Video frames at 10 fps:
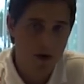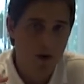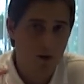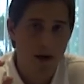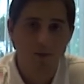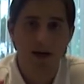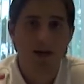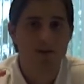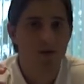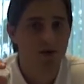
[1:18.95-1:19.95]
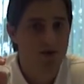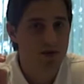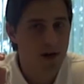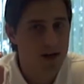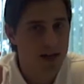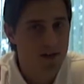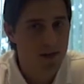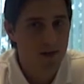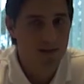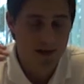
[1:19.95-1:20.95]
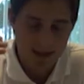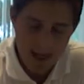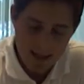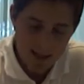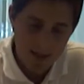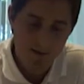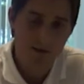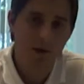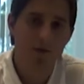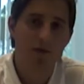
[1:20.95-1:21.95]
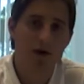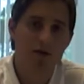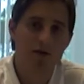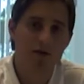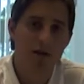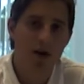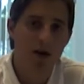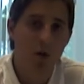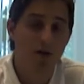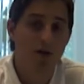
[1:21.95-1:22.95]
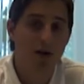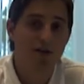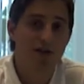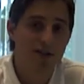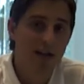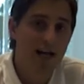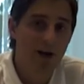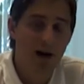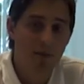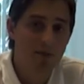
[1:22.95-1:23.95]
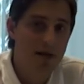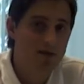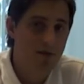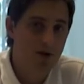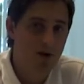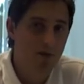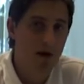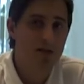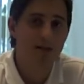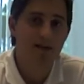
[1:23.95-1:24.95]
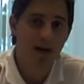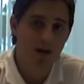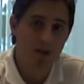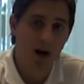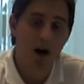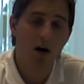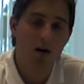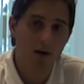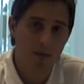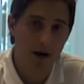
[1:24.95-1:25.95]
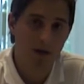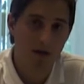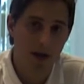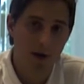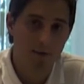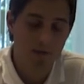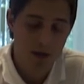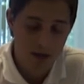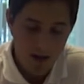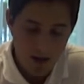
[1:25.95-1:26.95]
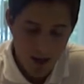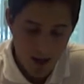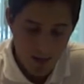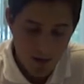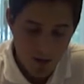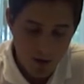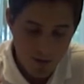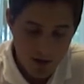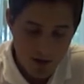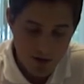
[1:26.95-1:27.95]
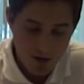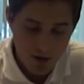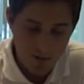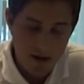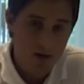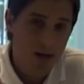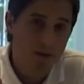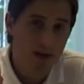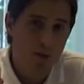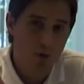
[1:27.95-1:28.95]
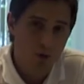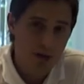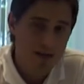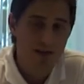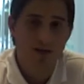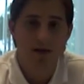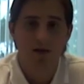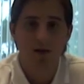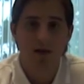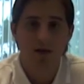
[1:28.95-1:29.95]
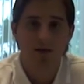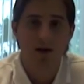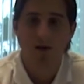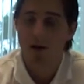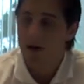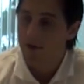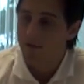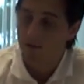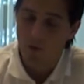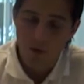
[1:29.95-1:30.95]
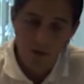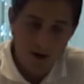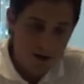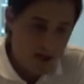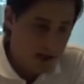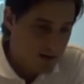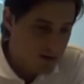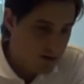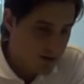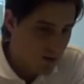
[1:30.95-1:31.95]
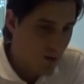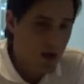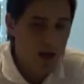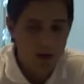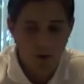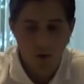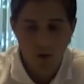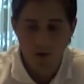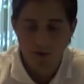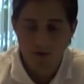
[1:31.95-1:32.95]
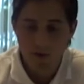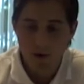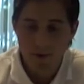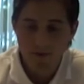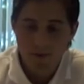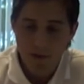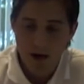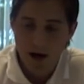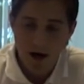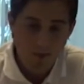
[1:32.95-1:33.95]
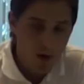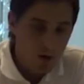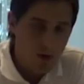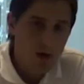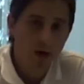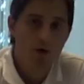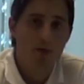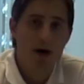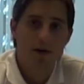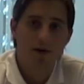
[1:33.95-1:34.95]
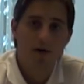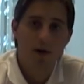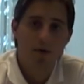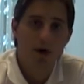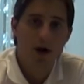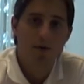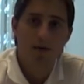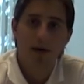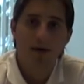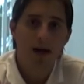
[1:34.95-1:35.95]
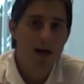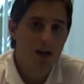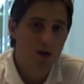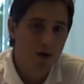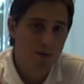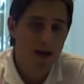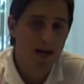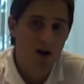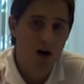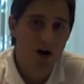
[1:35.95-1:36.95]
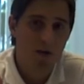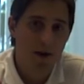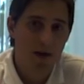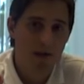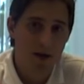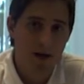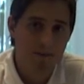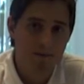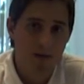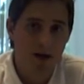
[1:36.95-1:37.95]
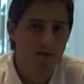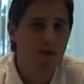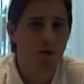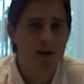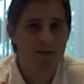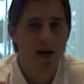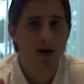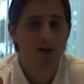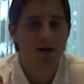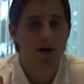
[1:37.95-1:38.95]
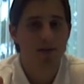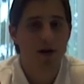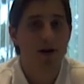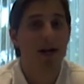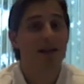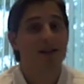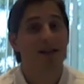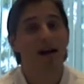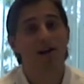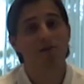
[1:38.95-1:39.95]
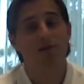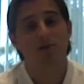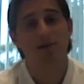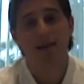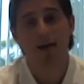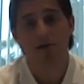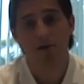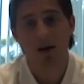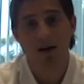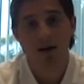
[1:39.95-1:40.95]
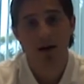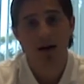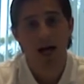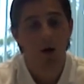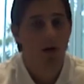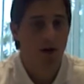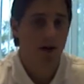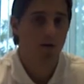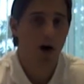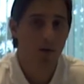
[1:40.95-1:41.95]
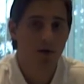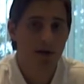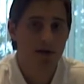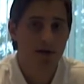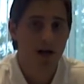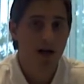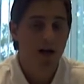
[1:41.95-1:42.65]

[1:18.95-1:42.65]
What I mean is when you're trying to get them to text in for information, when you're actually sending out updates or coupons, it's got to be all about them. You want to make sure that you're giving them a reason to do it. So for a chance to win or for a mobile coupon to our property, you want to make it all about them. A few weeks back we talked about Natalie Tyner with CLV and one of their properties.